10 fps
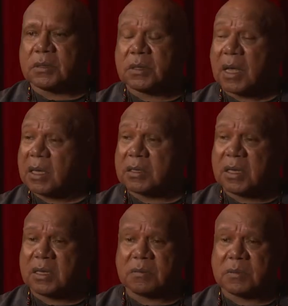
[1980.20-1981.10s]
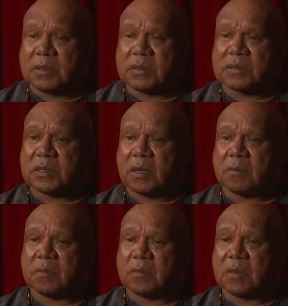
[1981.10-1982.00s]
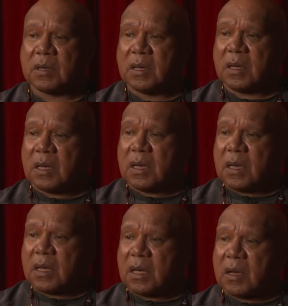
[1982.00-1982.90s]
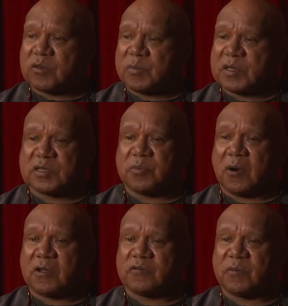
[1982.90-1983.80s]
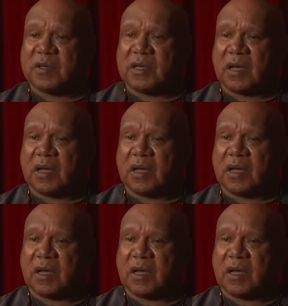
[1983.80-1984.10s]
Yeah, it was a big surprise for me.